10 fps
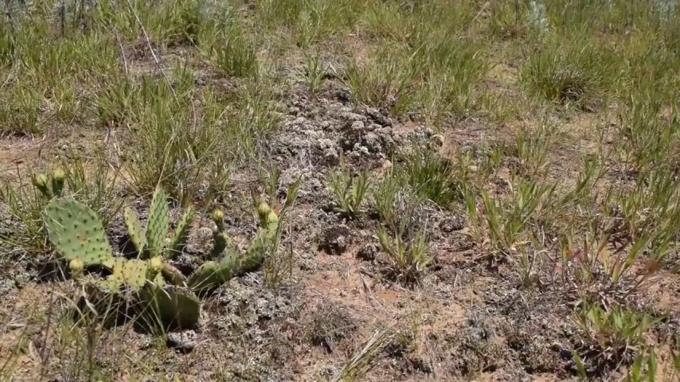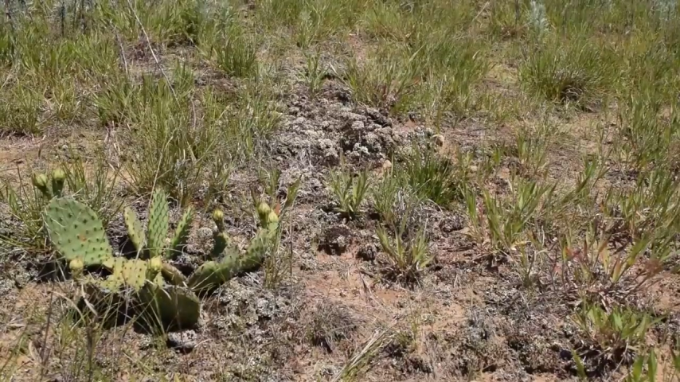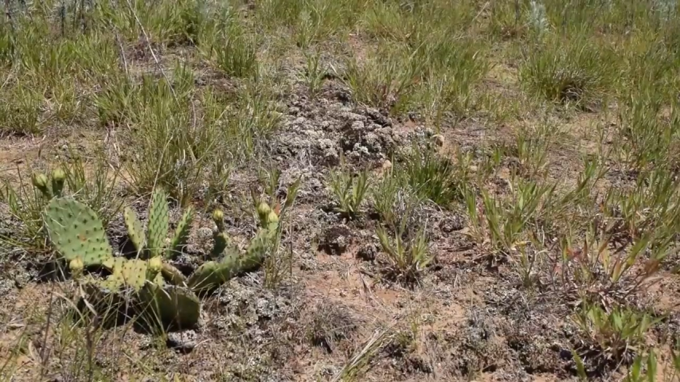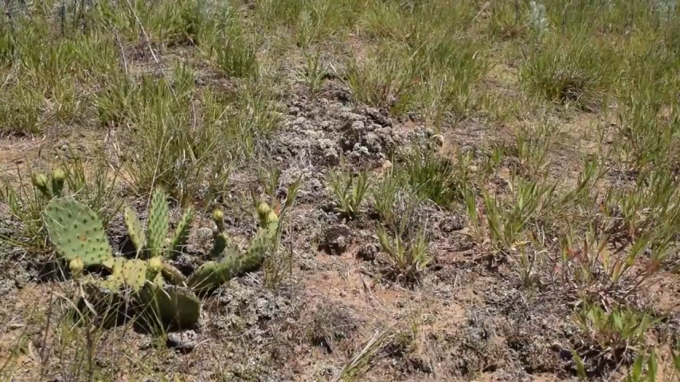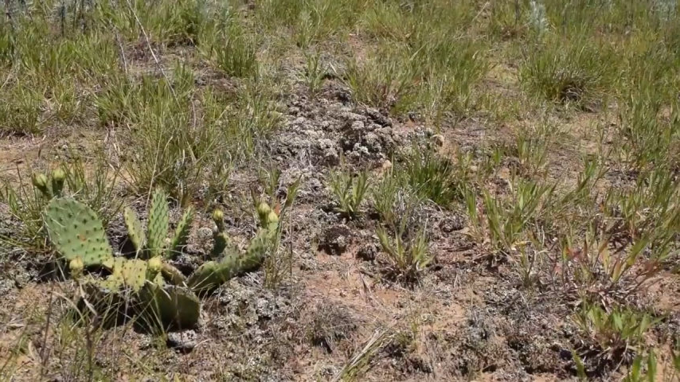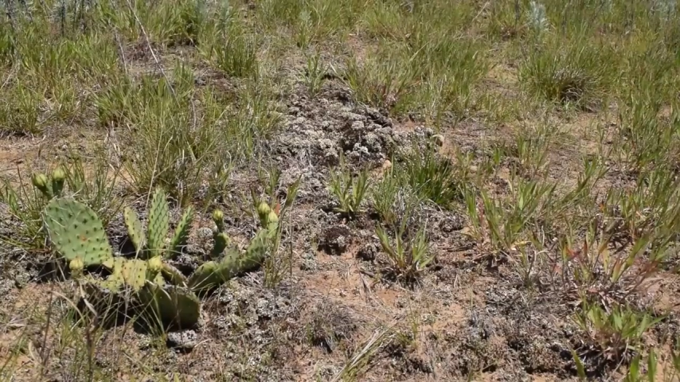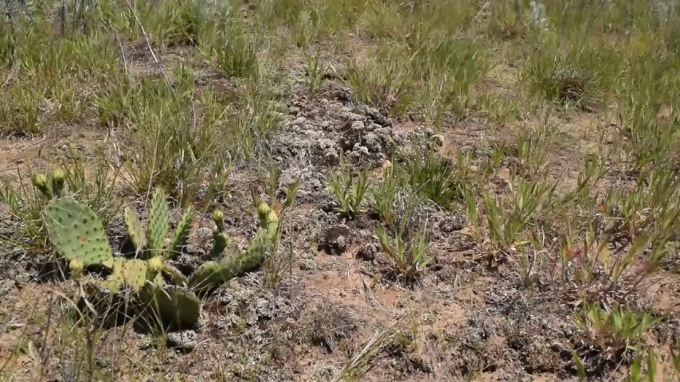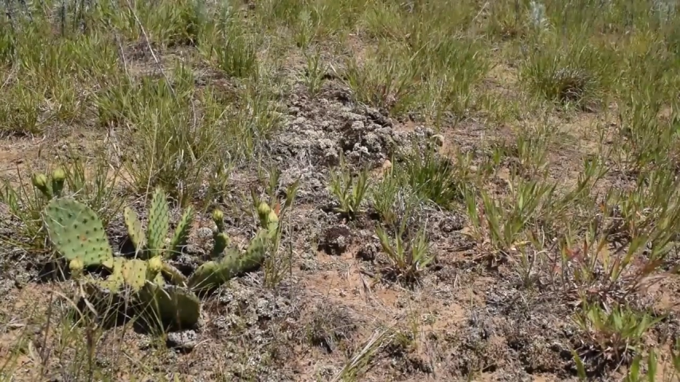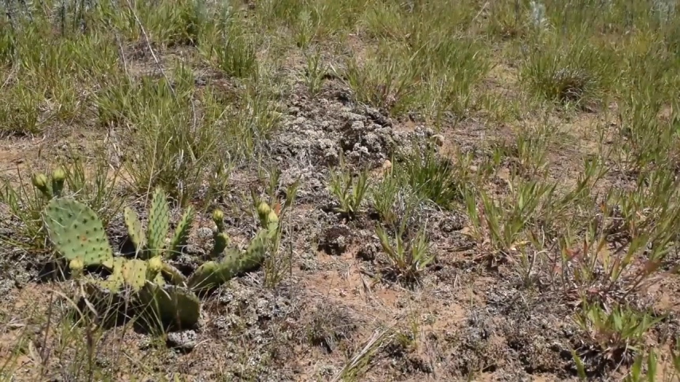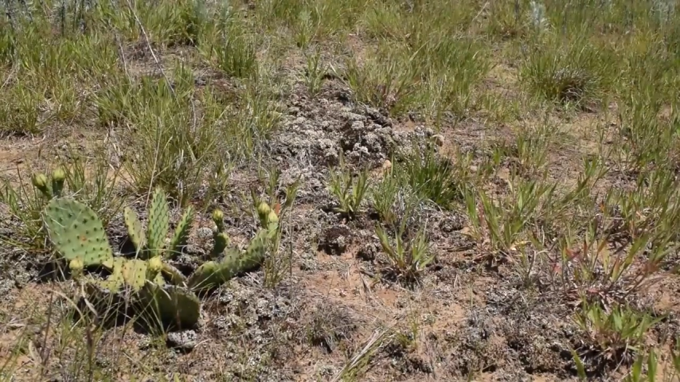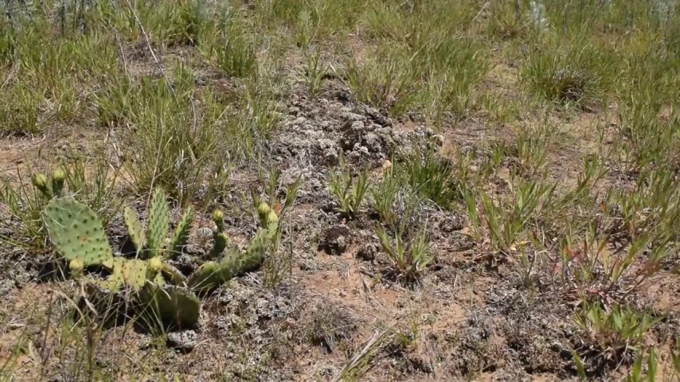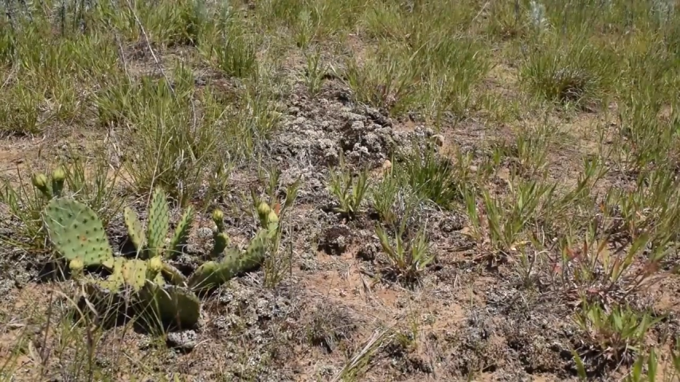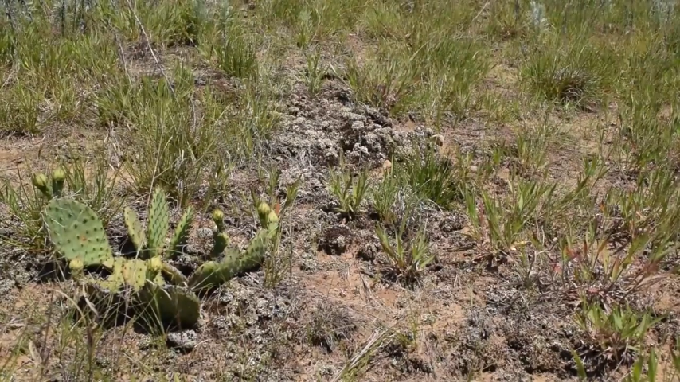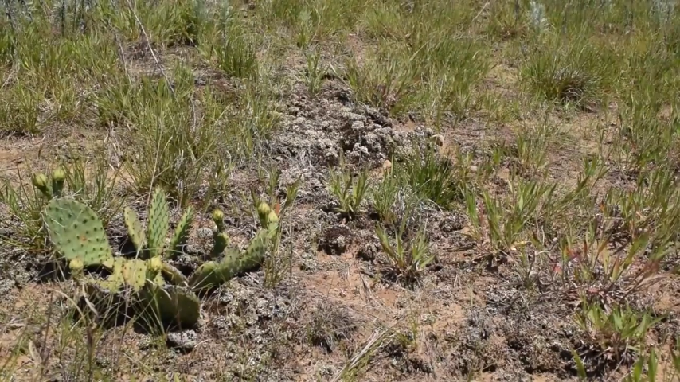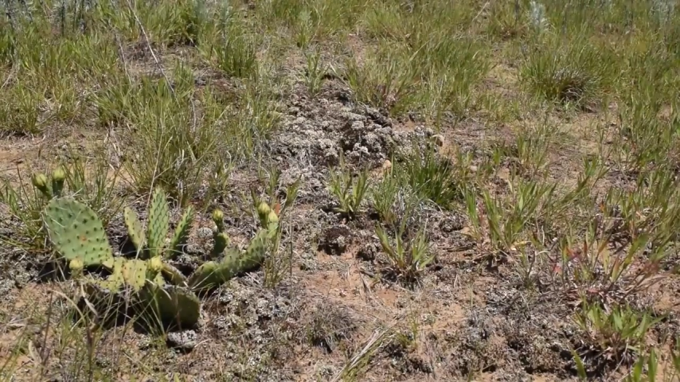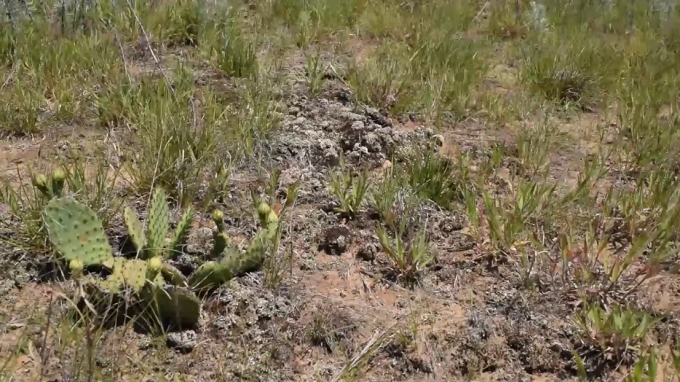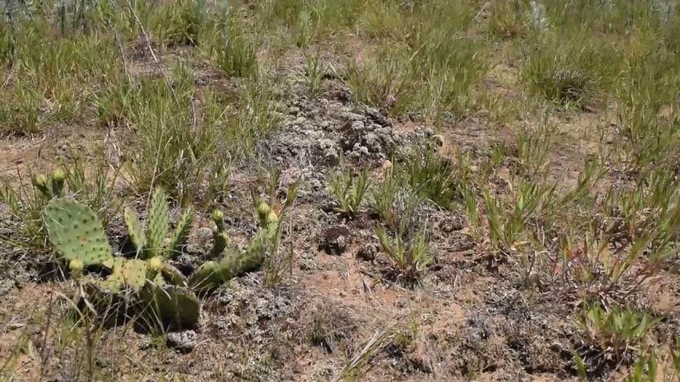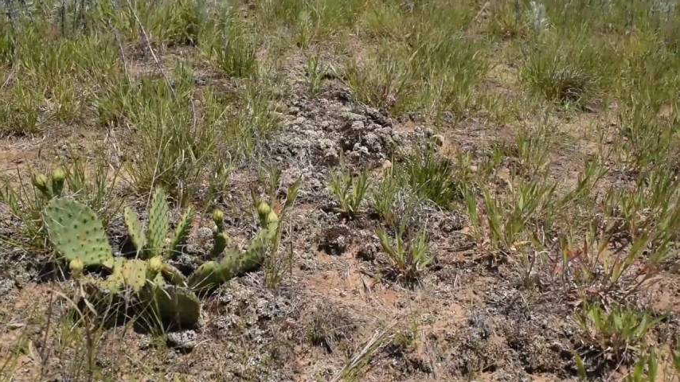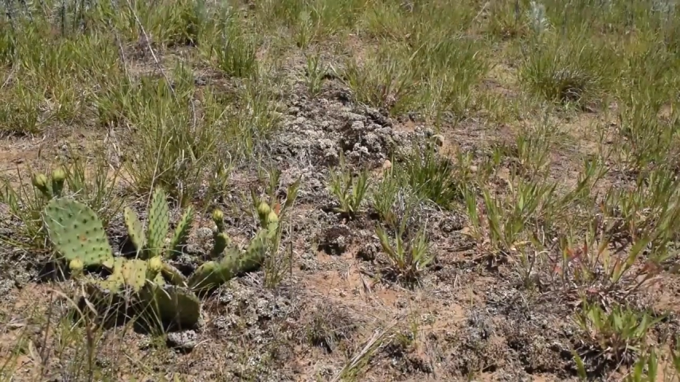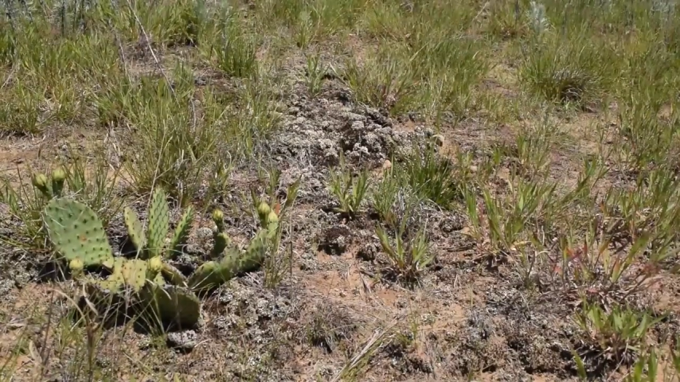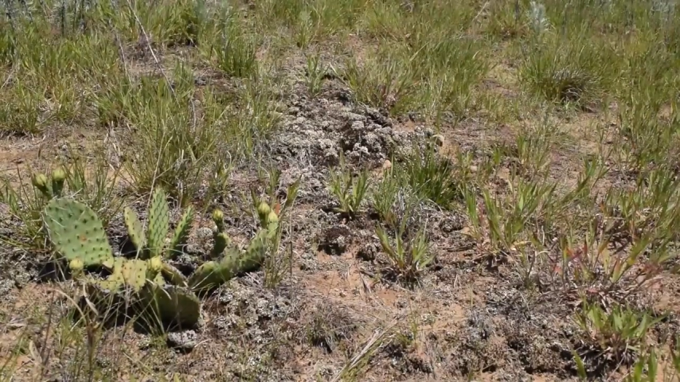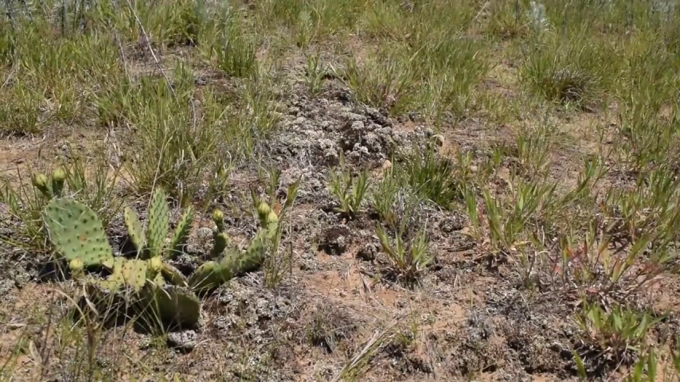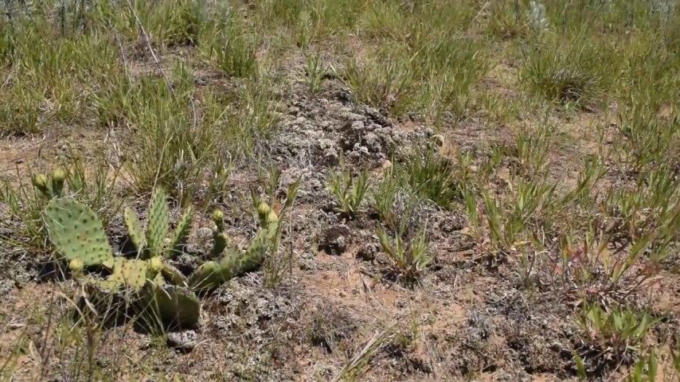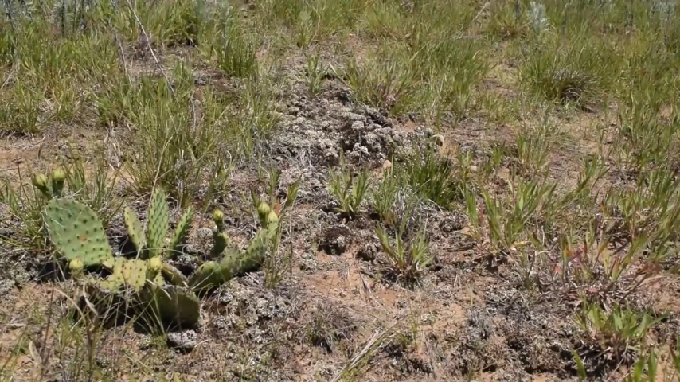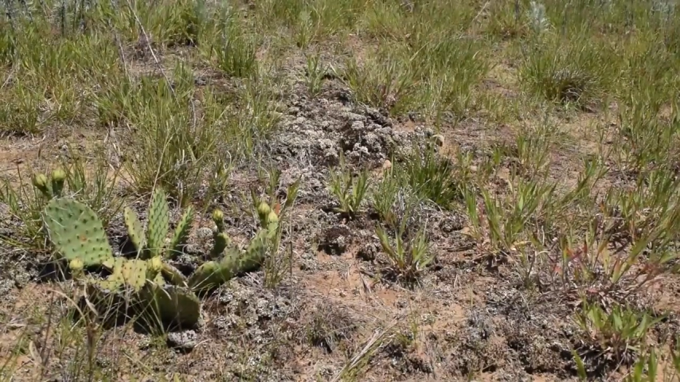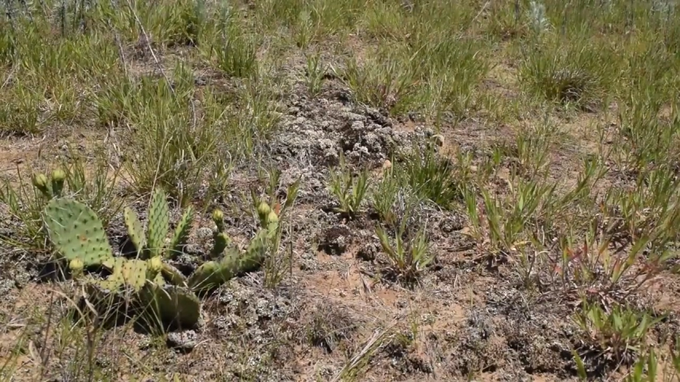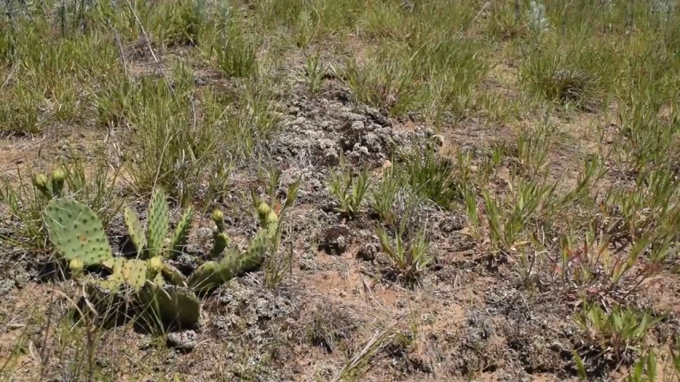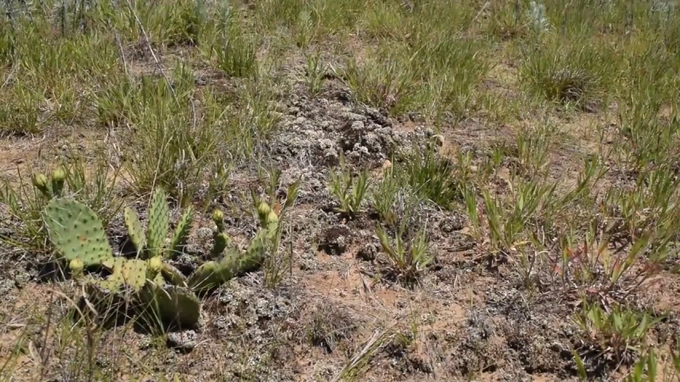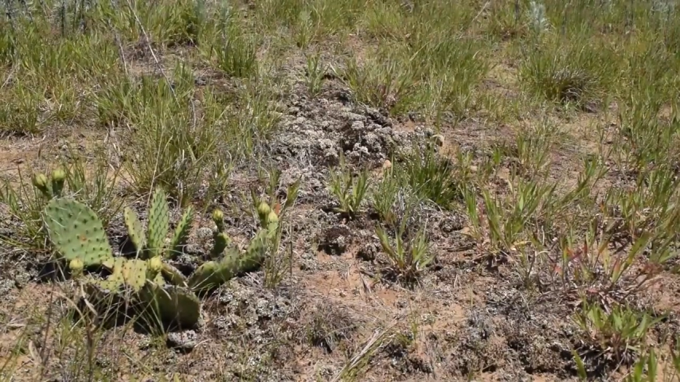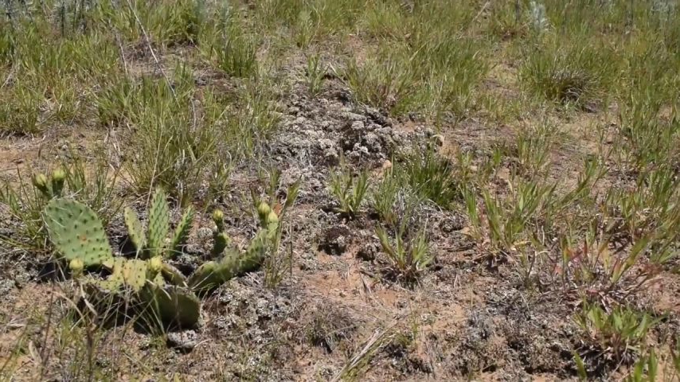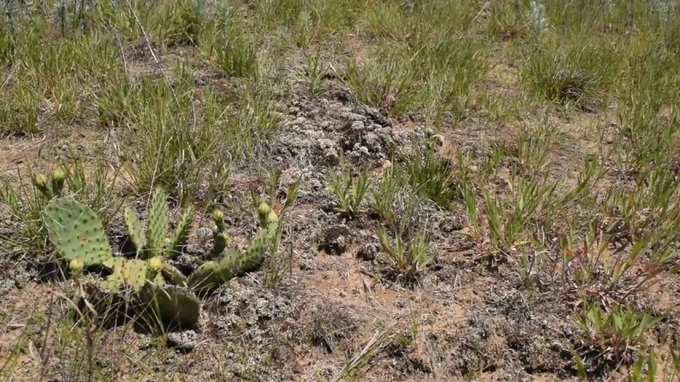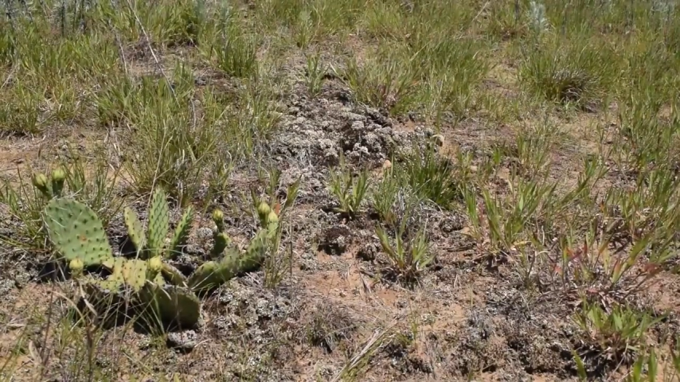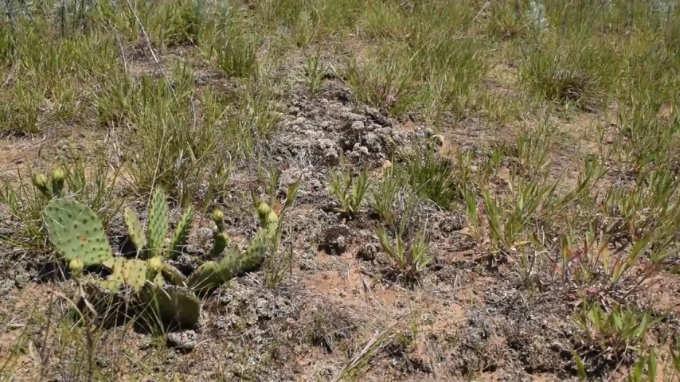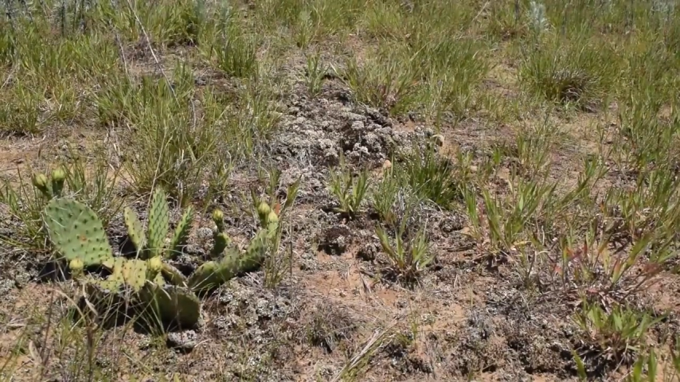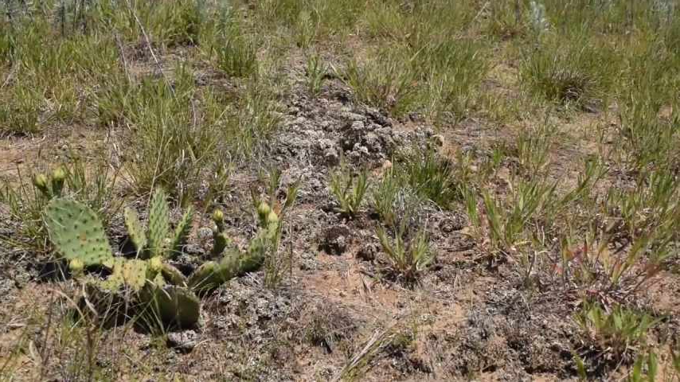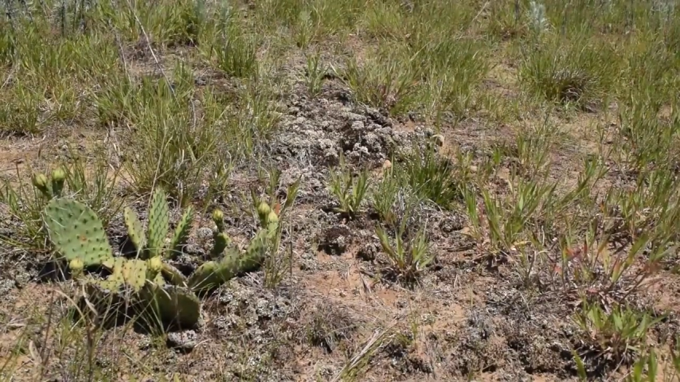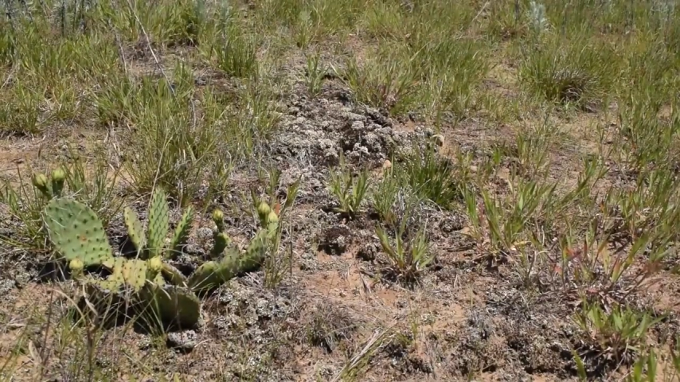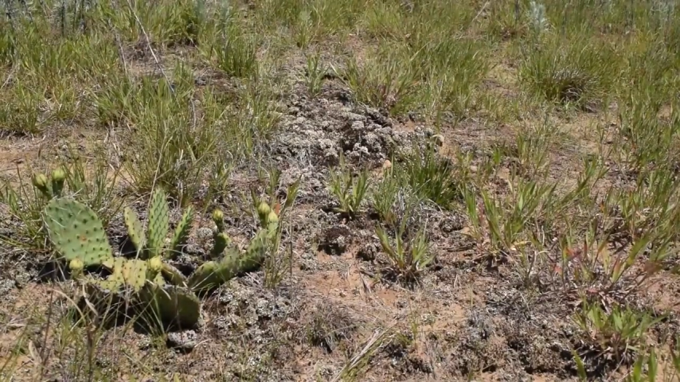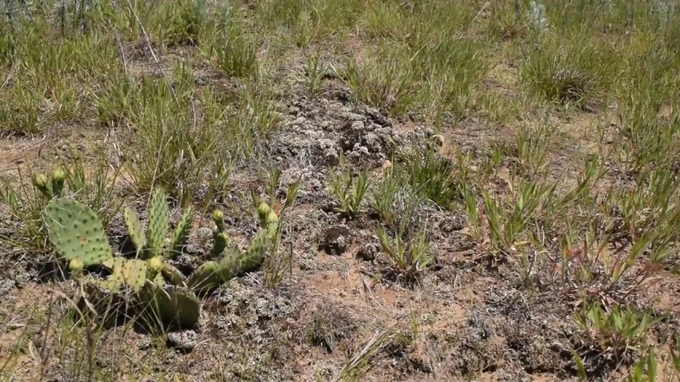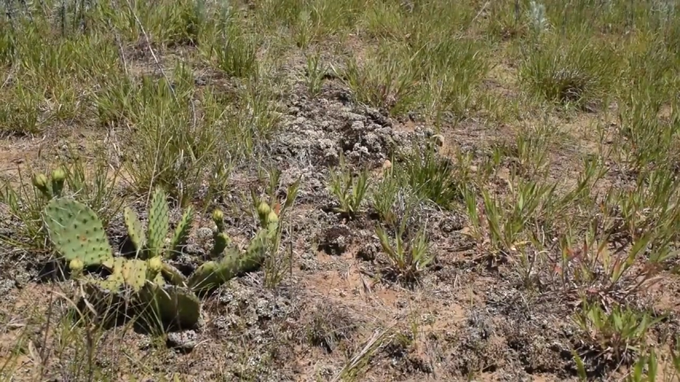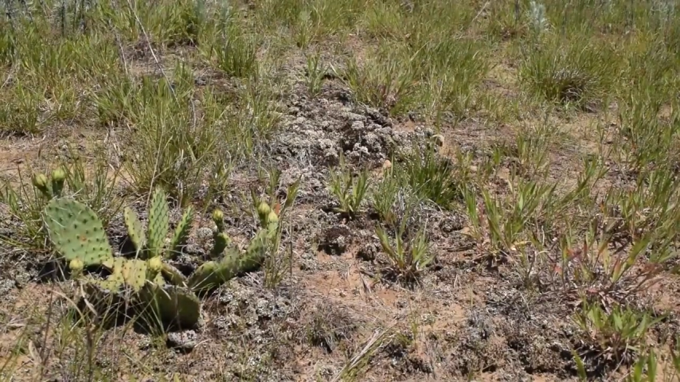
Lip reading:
Nobody's mouth can be seen.